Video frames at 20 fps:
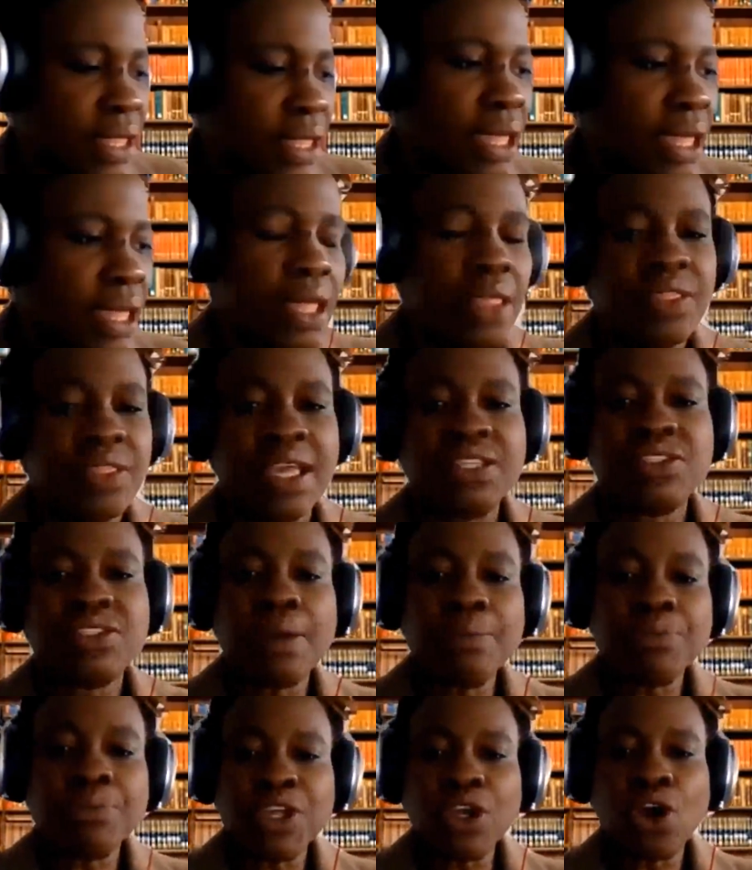Okay. There's
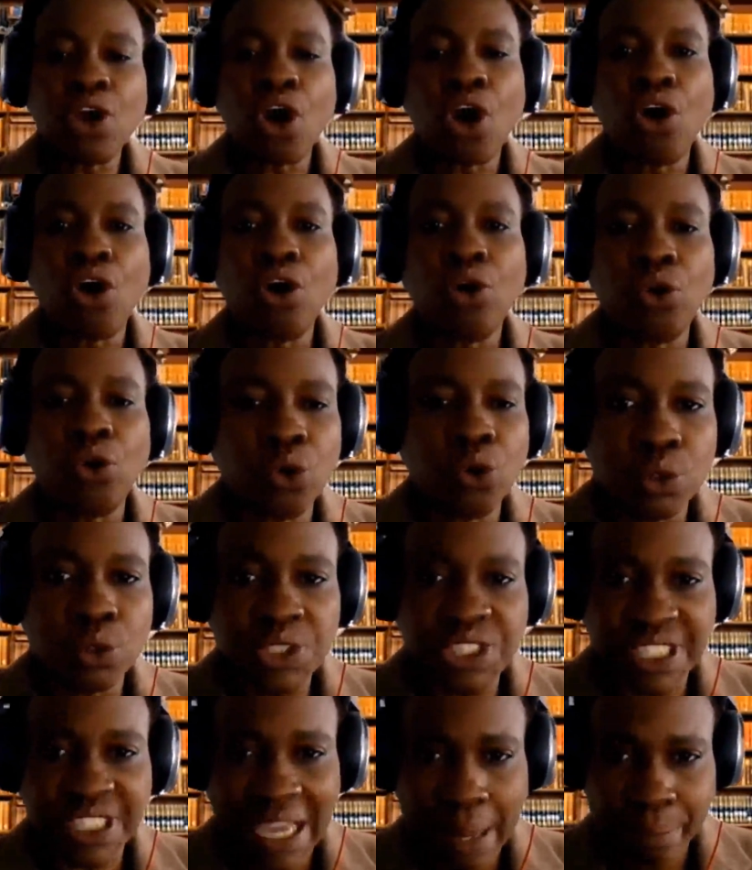something called
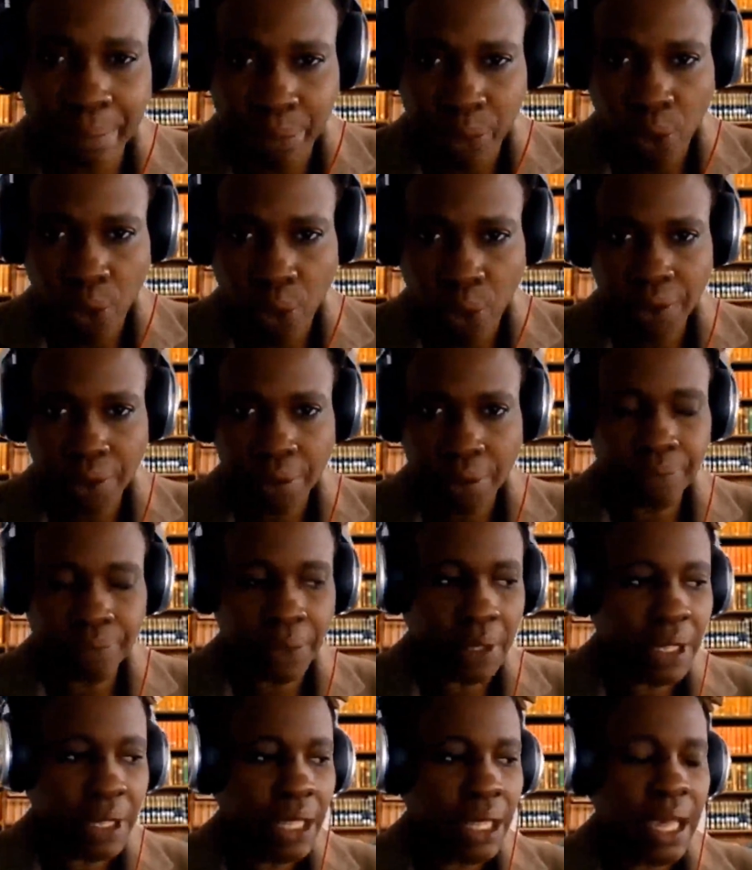Google Jamboard,
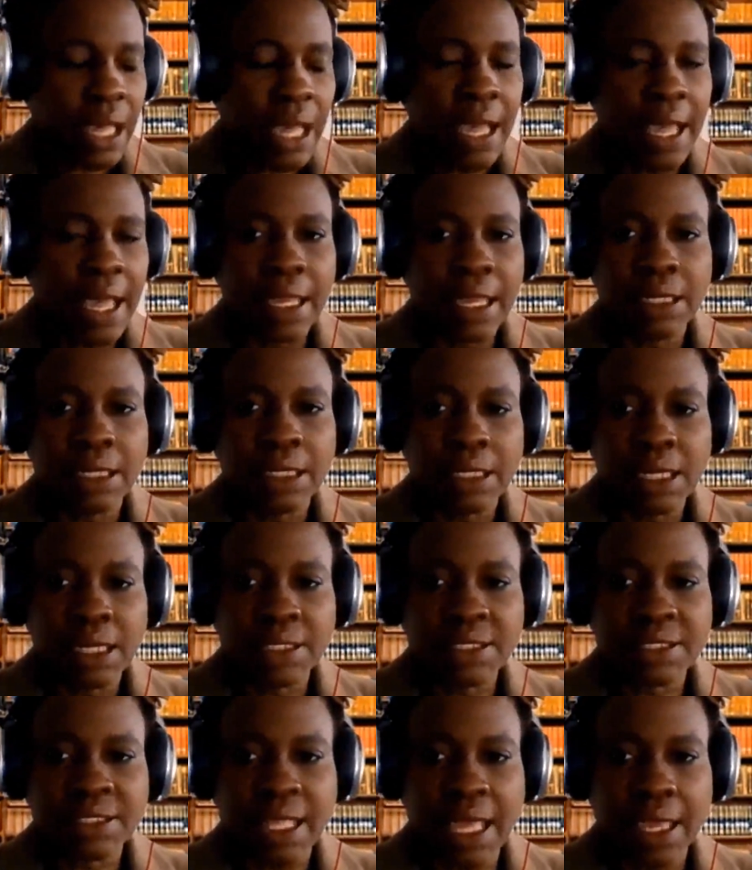and
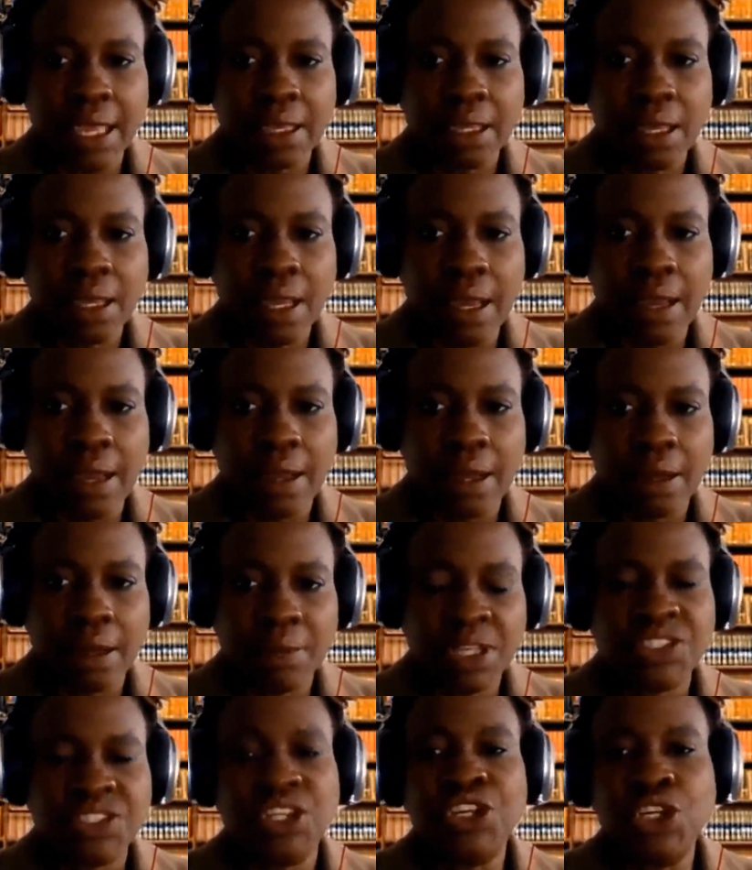it's like,
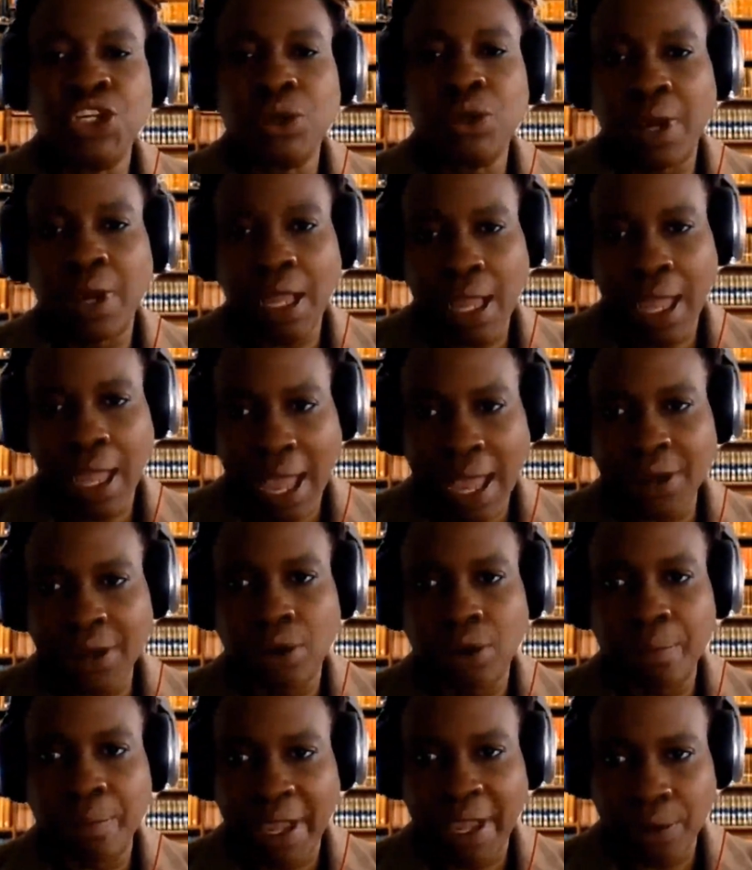it's a new
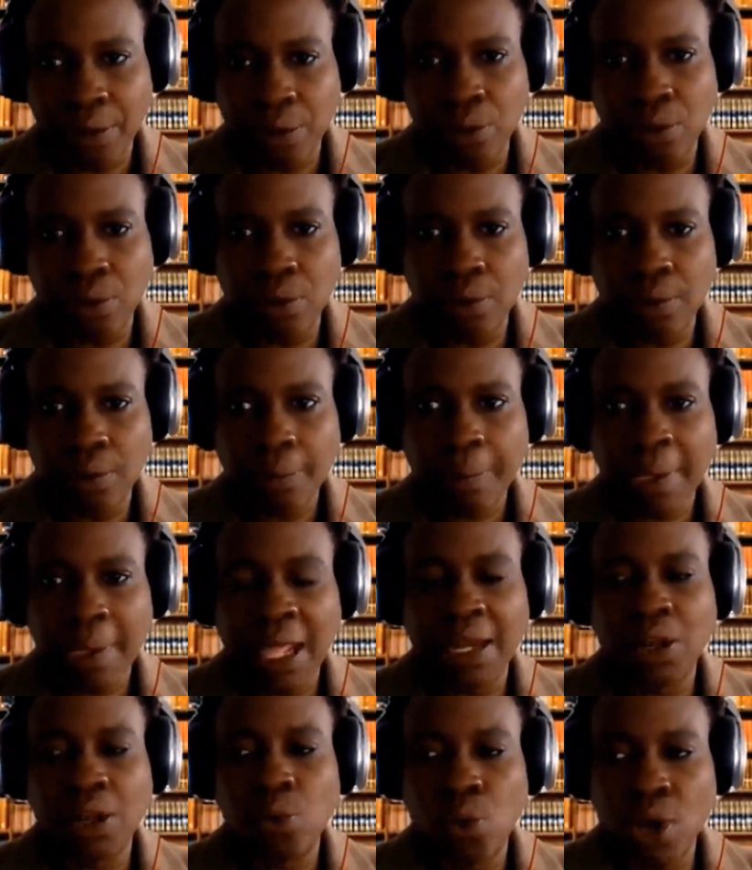add-on by Google,
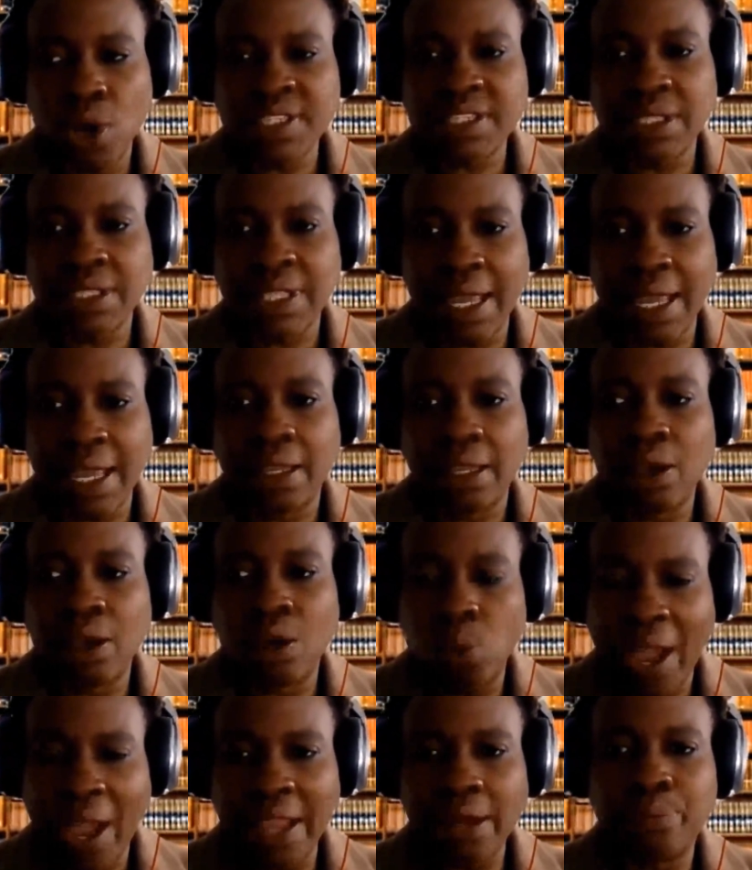and it works like a
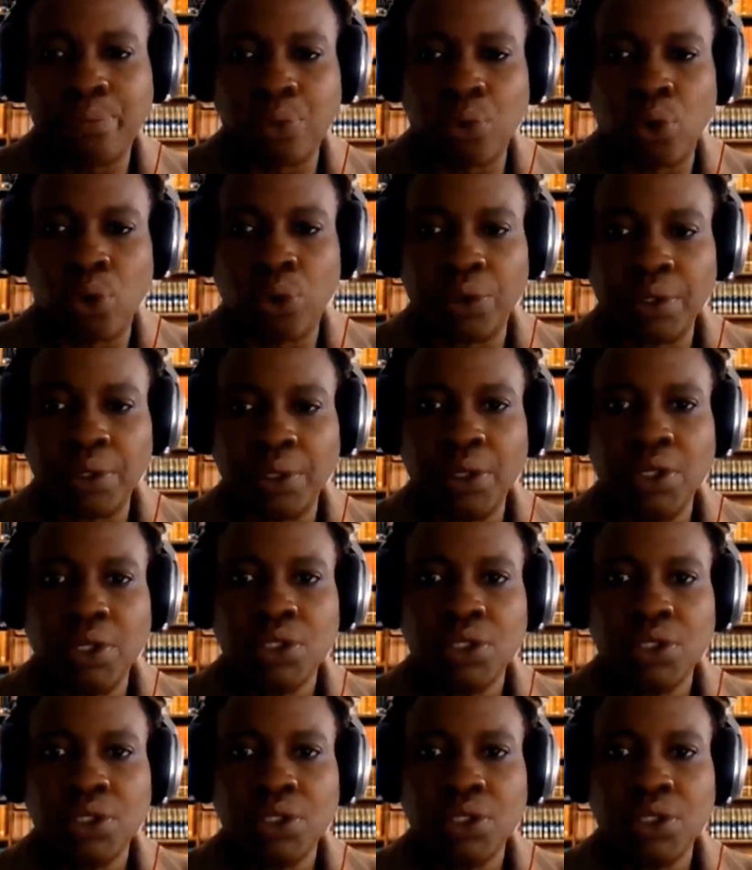whiteboard.